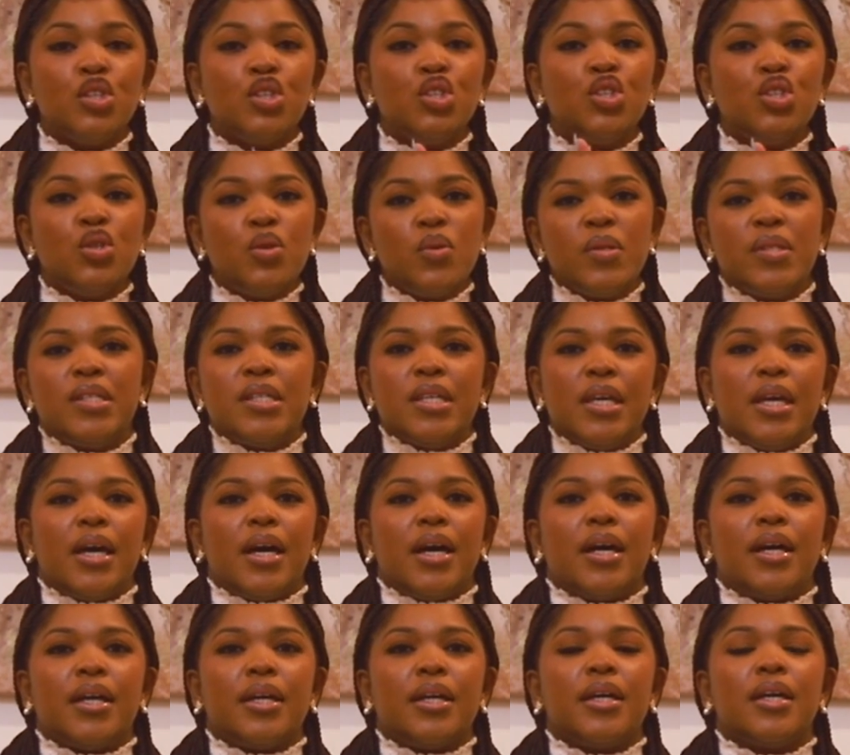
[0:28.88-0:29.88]

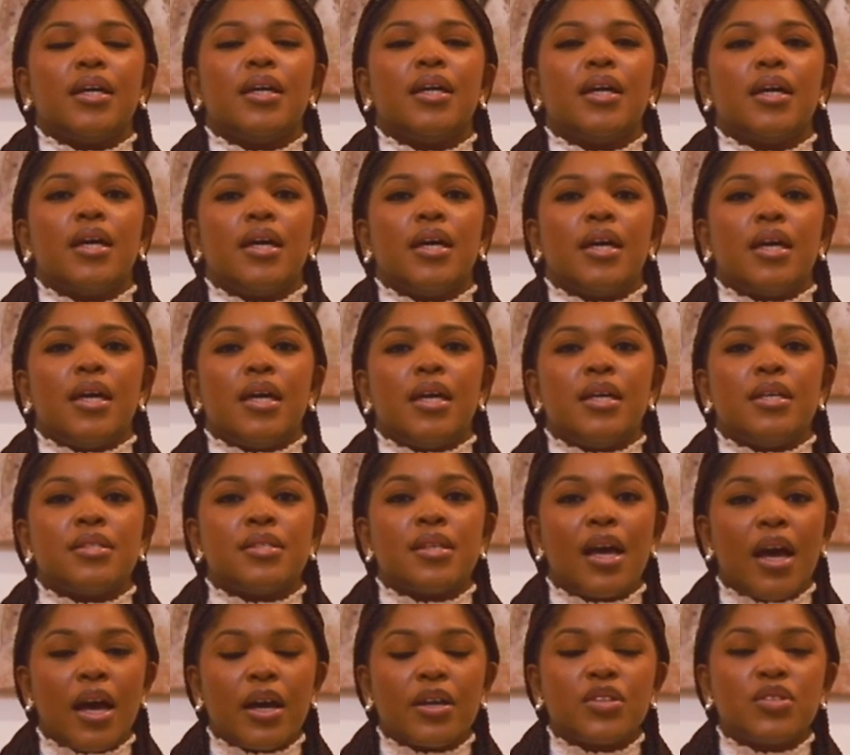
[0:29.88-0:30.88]
UTI
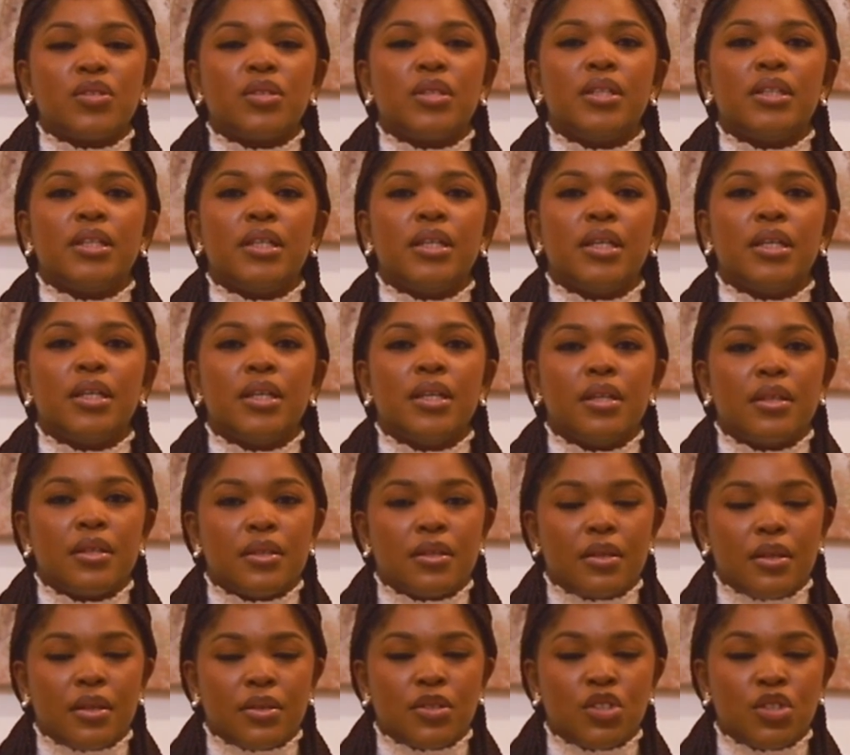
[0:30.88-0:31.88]
is actually
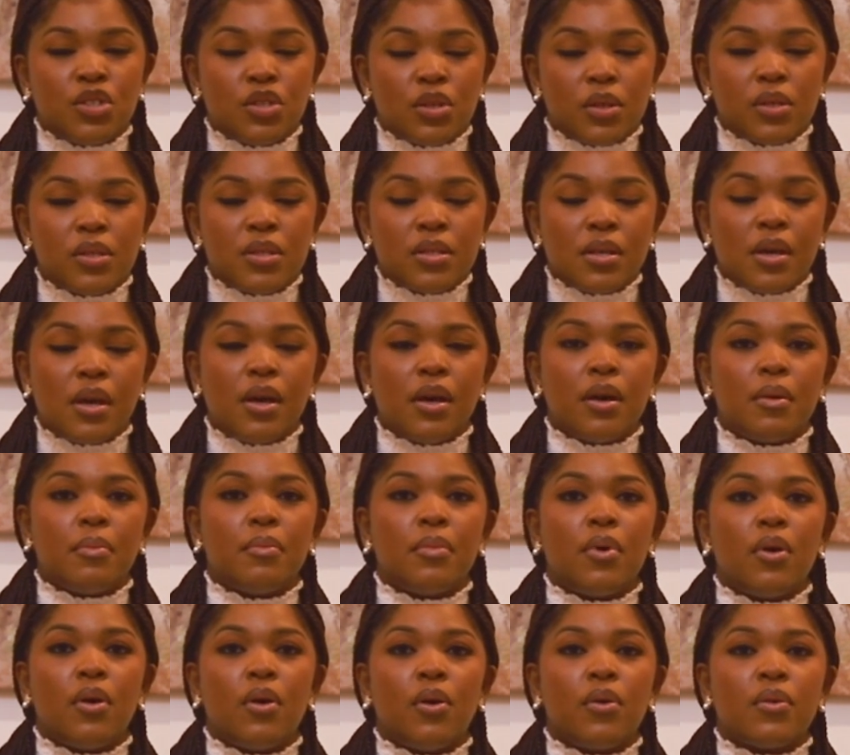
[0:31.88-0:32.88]
the short
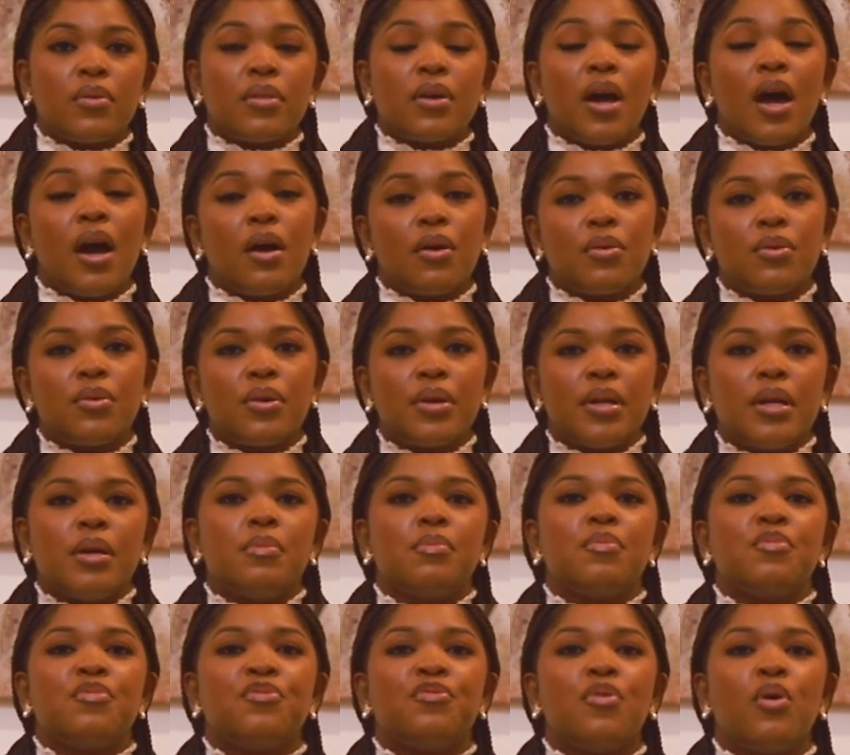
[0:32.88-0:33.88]
term or the
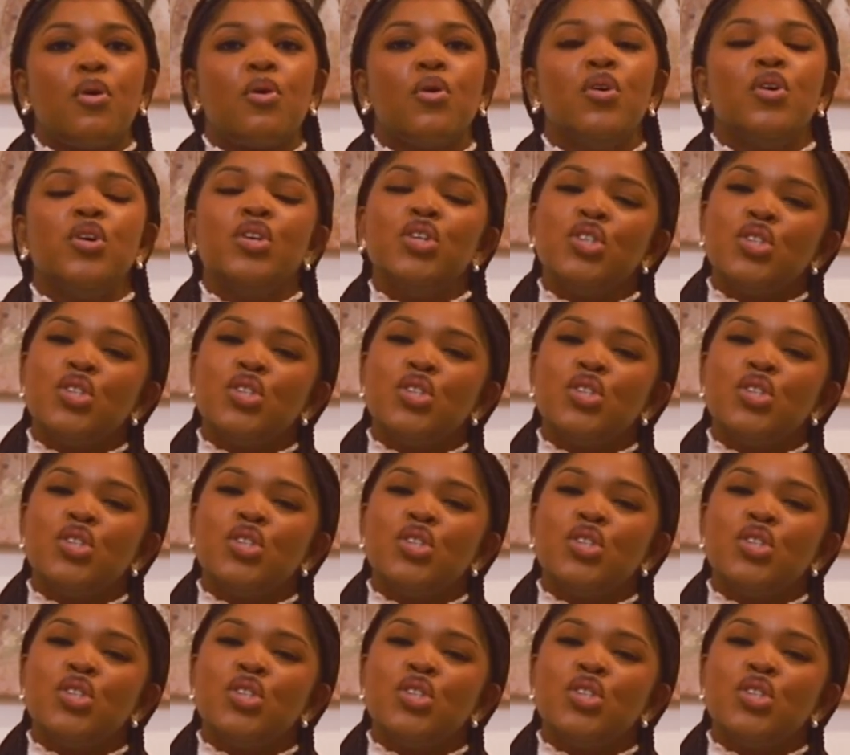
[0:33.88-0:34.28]
acronym for